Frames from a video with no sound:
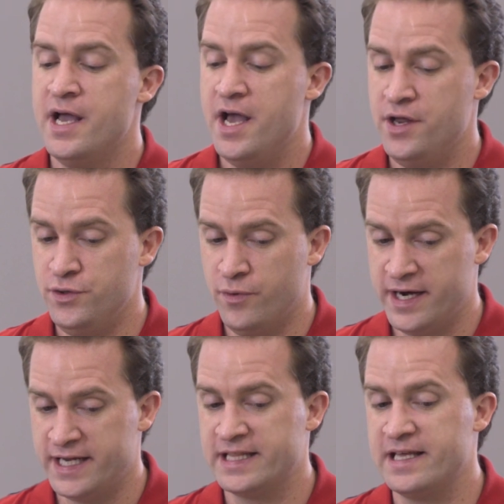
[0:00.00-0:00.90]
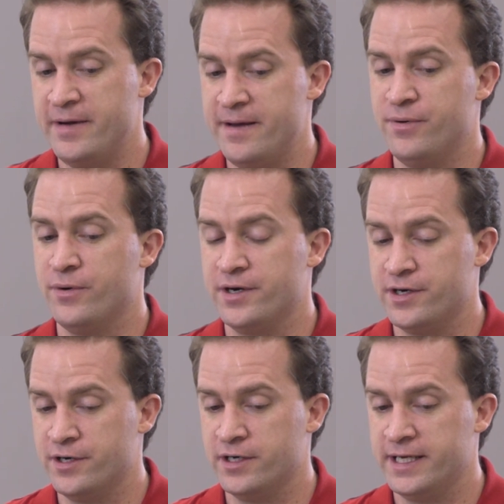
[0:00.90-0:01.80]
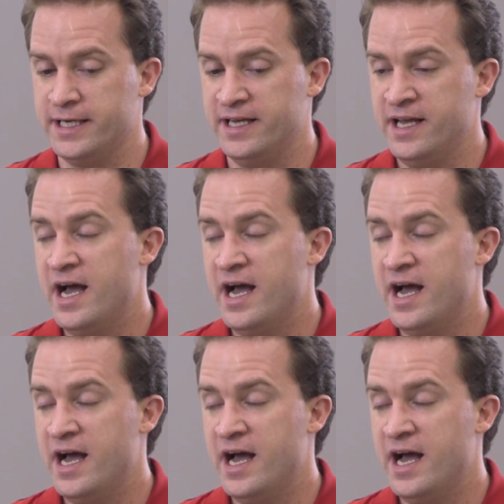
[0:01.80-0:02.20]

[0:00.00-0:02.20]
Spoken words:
and you want to get them on board early.